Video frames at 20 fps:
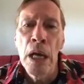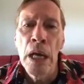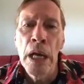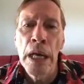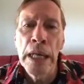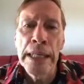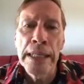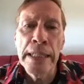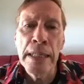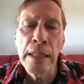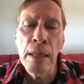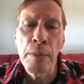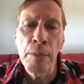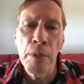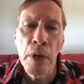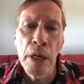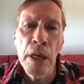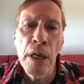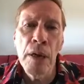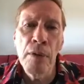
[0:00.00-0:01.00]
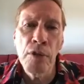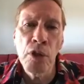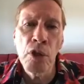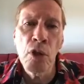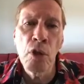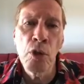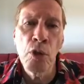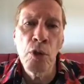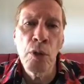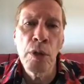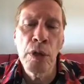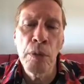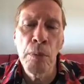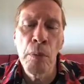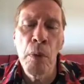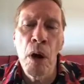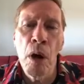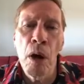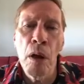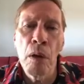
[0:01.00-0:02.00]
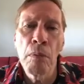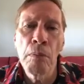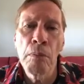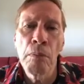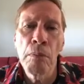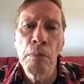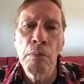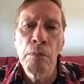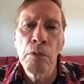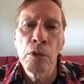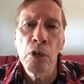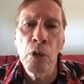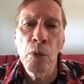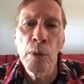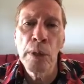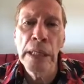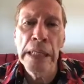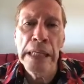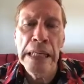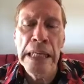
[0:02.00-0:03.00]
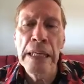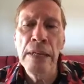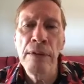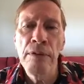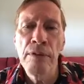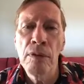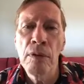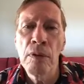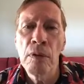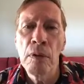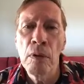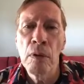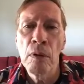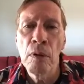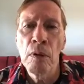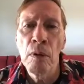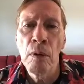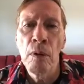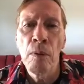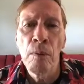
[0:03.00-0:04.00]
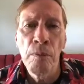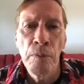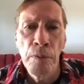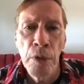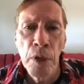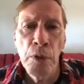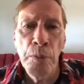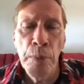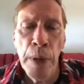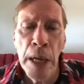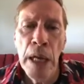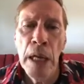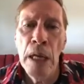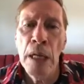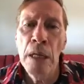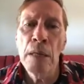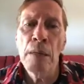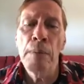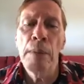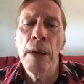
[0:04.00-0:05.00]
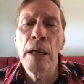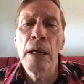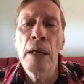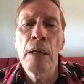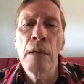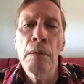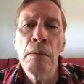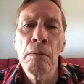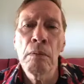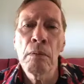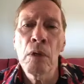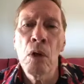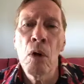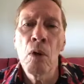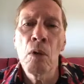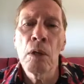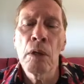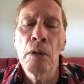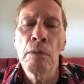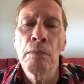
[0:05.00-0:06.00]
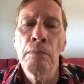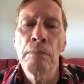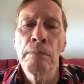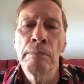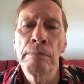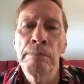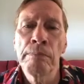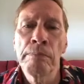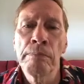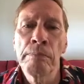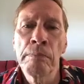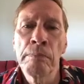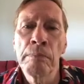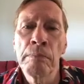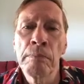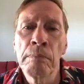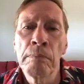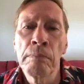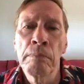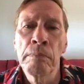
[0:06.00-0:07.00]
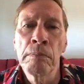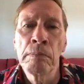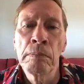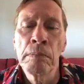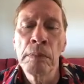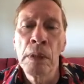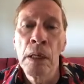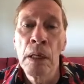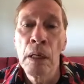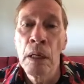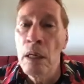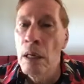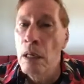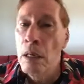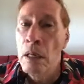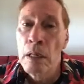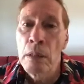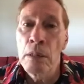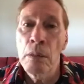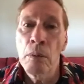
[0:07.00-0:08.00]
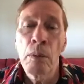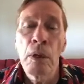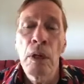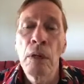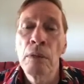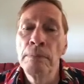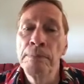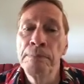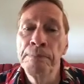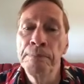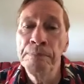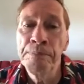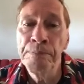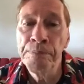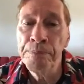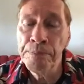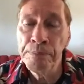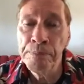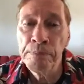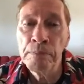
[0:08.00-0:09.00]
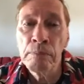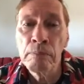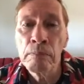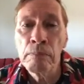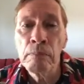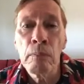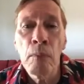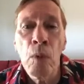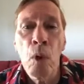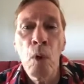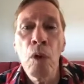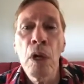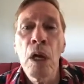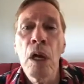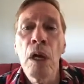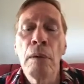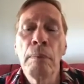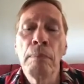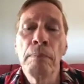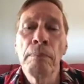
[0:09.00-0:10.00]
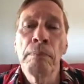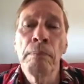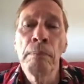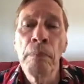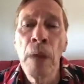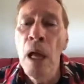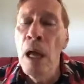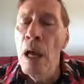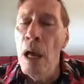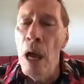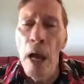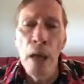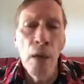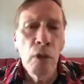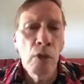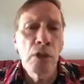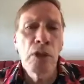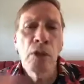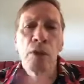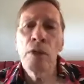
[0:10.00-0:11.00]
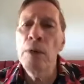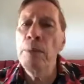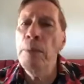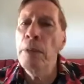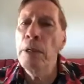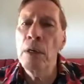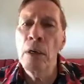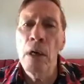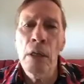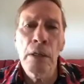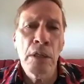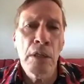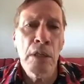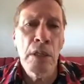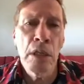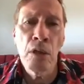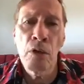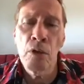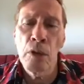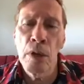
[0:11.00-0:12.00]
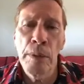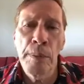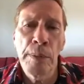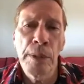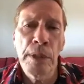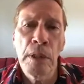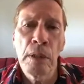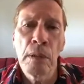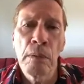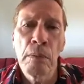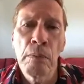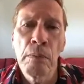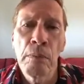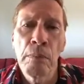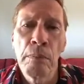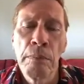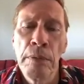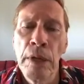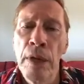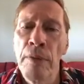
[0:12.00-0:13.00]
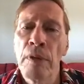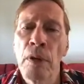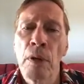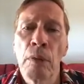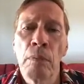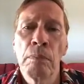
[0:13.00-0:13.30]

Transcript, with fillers: And he says, I'm going to have surgery tomorrow to relieve this pain in my colon. I said, Well, okay. I don't tell anybody not to seek treatment. Never.